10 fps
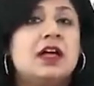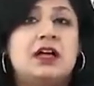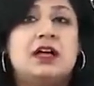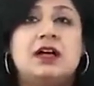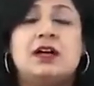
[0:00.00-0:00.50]

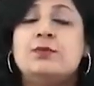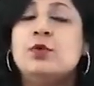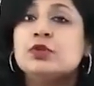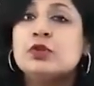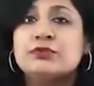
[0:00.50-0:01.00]

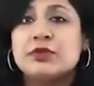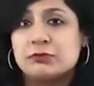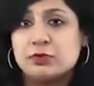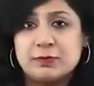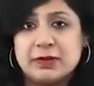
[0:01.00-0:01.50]
Both of
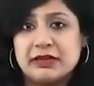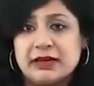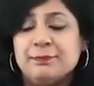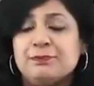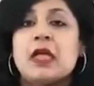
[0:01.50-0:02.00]
them could be
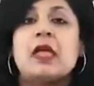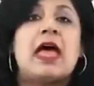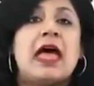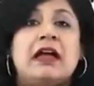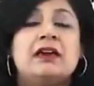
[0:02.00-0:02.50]
there,
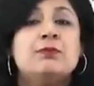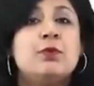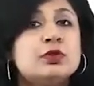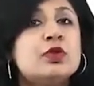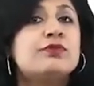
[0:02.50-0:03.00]
and
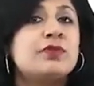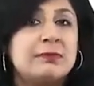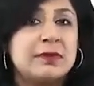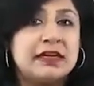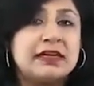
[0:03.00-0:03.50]
both of
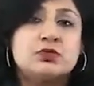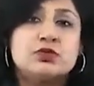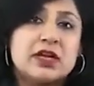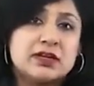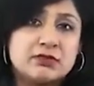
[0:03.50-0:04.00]
them can lead
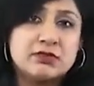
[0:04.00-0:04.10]
to sudden